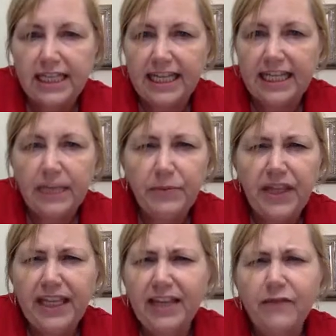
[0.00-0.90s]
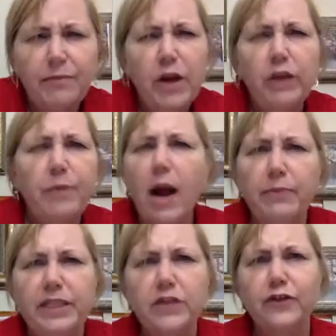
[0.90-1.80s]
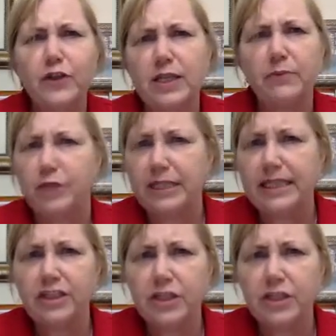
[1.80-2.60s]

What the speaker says: I keep thinking of Mary Poppins for some reason.